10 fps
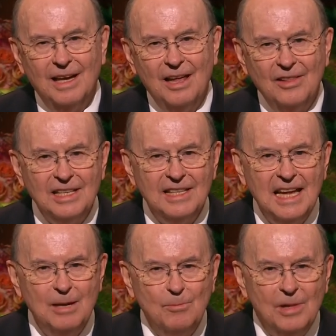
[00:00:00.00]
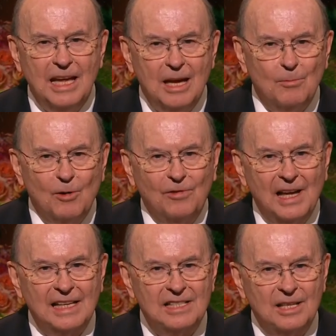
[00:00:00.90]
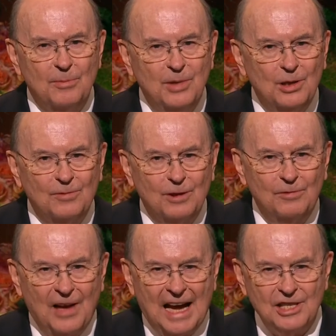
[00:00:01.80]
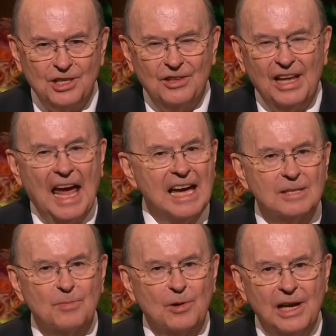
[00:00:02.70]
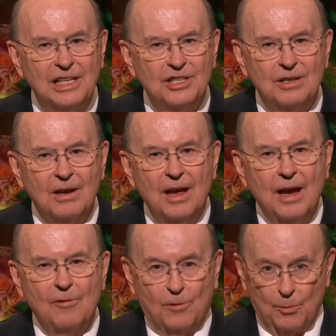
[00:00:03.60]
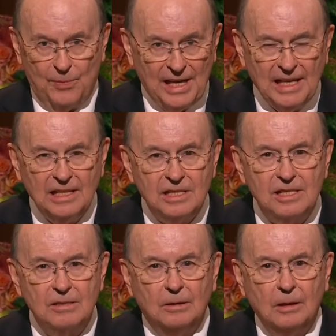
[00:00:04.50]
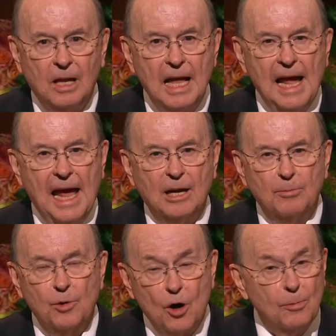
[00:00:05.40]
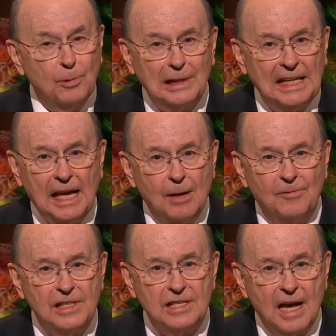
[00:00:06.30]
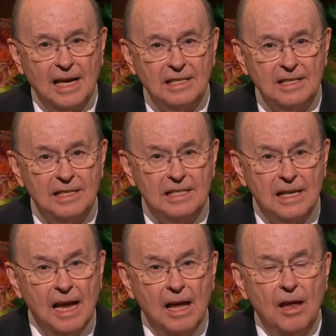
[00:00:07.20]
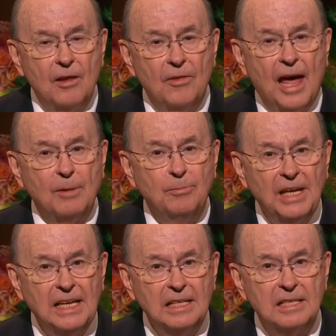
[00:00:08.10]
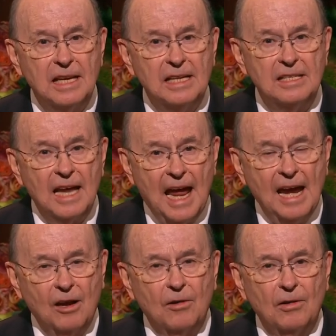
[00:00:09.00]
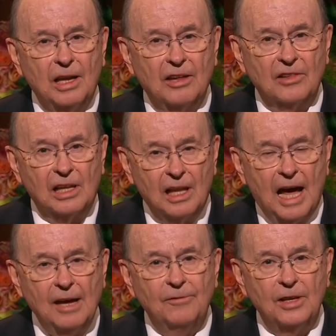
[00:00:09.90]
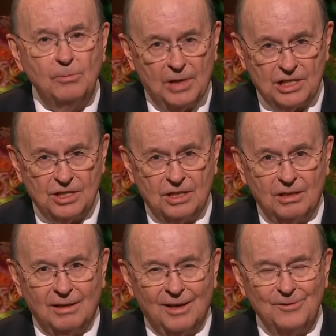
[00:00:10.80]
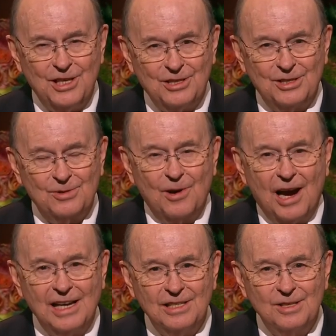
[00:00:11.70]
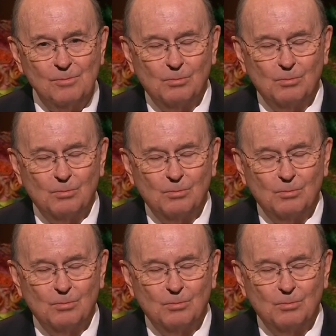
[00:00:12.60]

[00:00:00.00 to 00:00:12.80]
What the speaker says: This hymn reflects in a beautiful fashion the aspiration for peace and appropriately emphasizes that peace is anchored in the life and mission of Jesus Christ.